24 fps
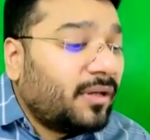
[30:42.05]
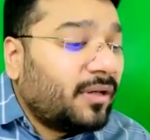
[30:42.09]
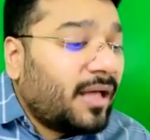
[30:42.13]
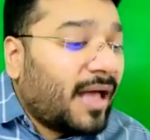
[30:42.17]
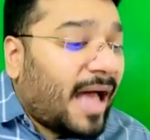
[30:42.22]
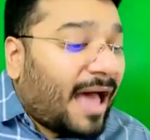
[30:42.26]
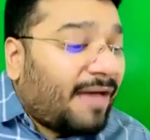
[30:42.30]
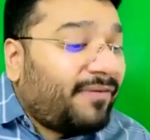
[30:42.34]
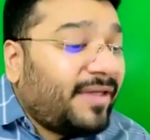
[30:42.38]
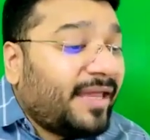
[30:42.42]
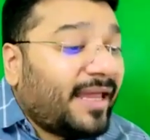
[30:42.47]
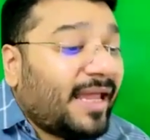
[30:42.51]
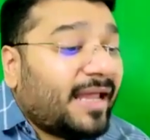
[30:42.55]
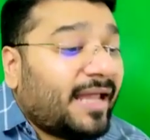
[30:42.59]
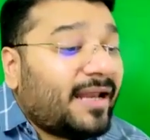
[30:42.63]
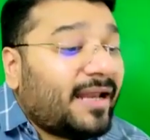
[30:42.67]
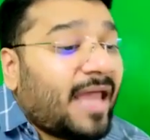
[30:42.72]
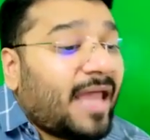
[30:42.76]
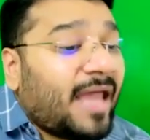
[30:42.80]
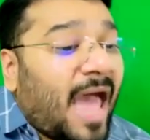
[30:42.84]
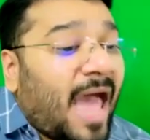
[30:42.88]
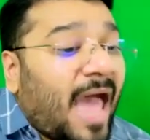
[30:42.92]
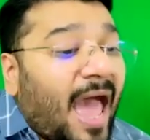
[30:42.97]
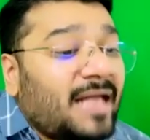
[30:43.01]
having
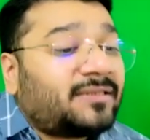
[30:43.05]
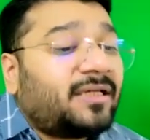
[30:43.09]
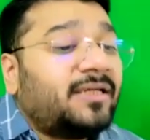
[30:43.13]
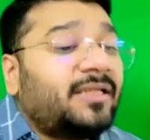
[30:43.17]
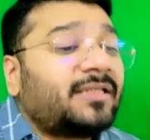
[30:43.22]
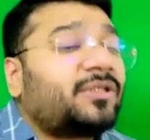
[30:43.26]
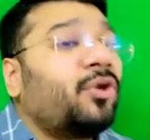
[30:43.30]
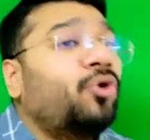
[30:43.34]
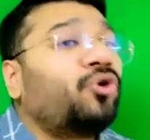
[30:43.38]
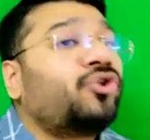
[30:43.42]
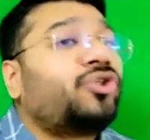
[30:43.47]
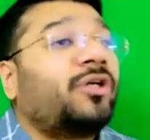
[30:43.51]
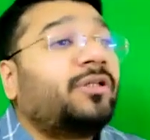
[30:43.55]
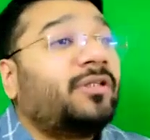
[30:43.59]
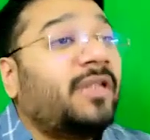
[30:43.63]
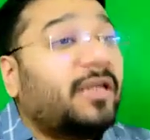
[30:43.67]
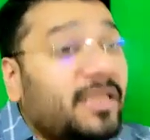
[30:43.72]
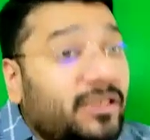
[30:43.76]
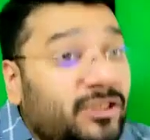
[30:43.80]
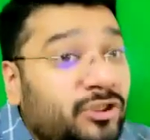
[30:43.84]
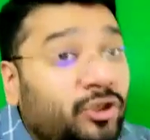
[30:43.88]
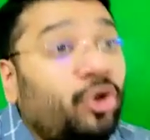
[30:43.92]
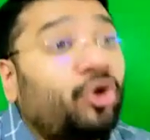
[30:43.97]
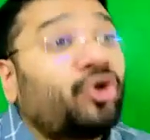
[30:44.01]
enhanced disclosure. The
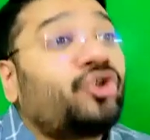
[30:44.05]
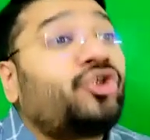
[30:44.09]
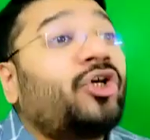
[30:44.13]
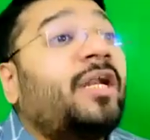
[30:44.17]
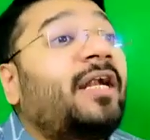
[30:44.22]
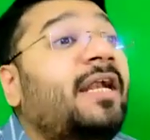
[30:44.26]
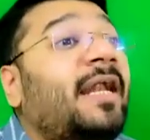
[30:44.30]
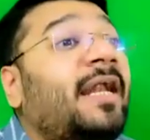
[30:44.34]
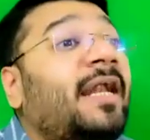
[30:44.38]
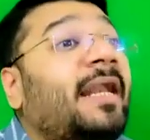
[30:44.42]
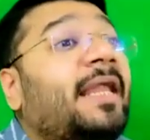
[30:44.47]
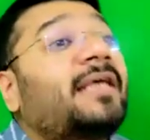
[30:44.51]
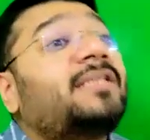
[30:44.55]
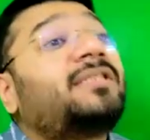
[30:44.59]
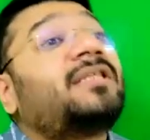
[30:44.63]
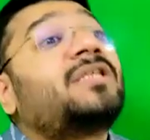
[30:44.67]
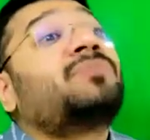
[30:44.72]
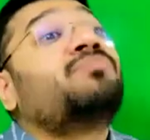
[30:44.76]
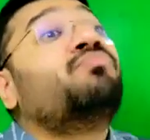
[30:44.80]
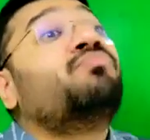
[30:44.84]
disclosure in IND-AS is